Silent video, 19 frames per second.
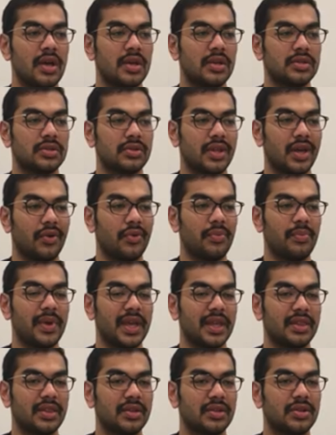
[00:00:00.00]
So that would
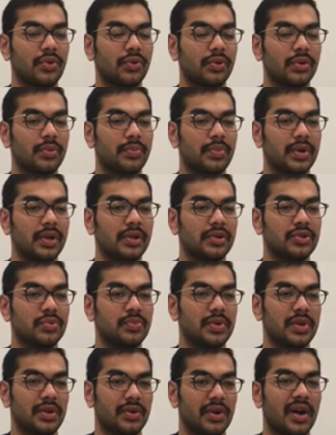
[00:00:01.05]
make the total bill to
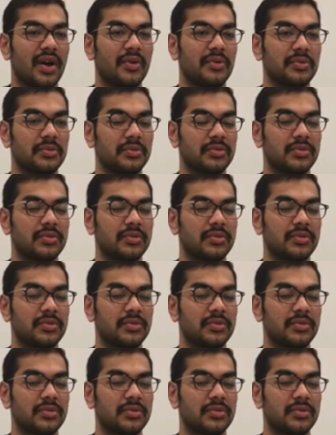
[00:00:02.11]
be around